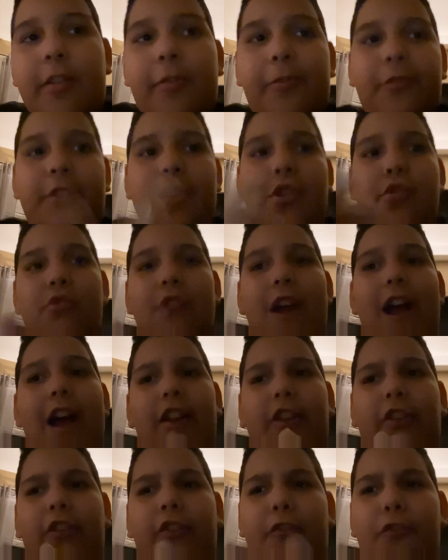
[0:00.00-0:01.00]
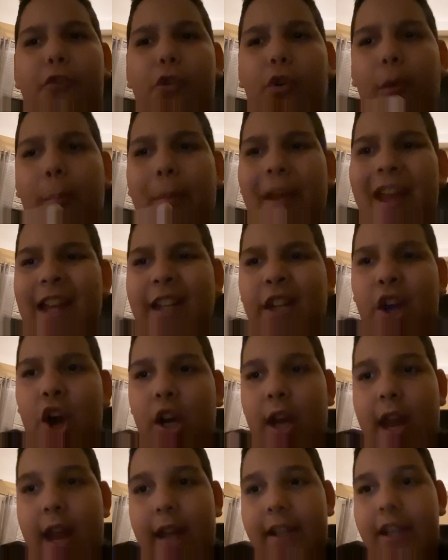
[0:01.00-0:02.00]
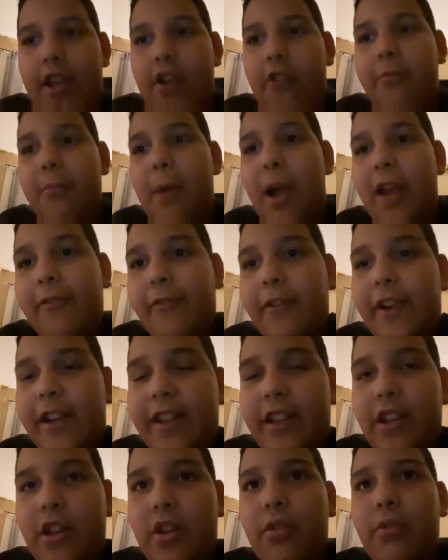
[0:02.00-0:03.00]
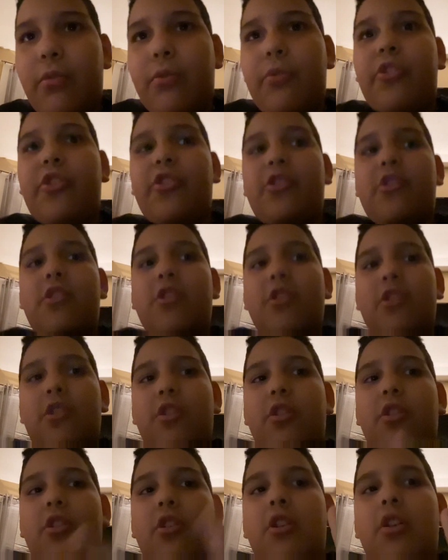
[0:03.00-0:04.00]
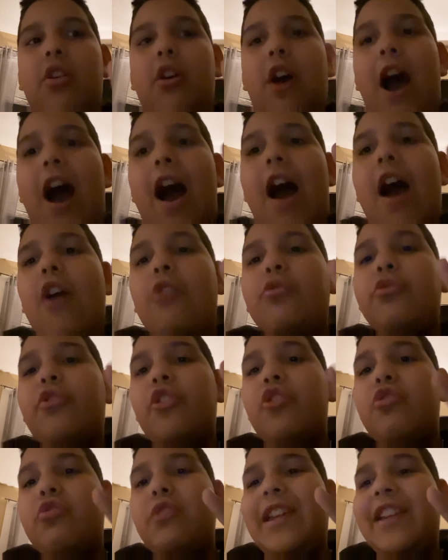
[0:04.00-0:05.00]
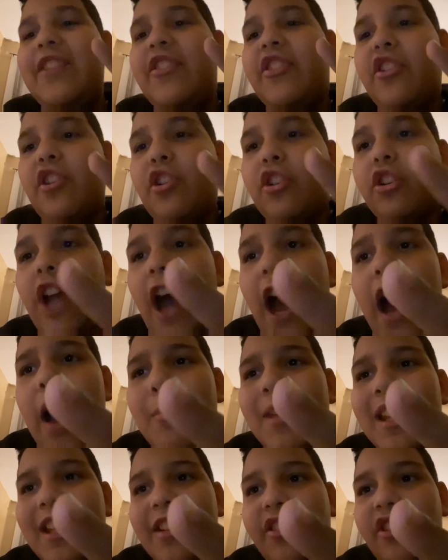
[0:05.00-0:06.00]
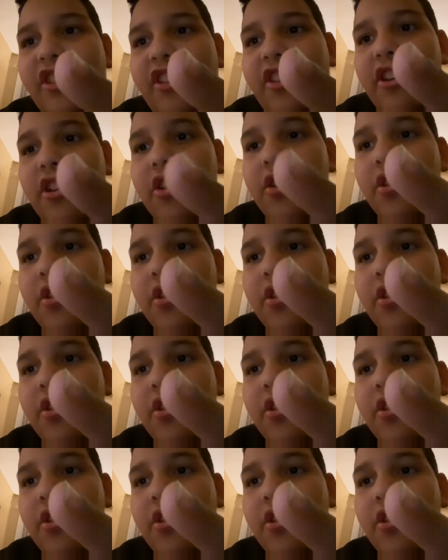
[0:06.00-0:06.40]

you ask for a pin on any of my videos, I'll delete your comment.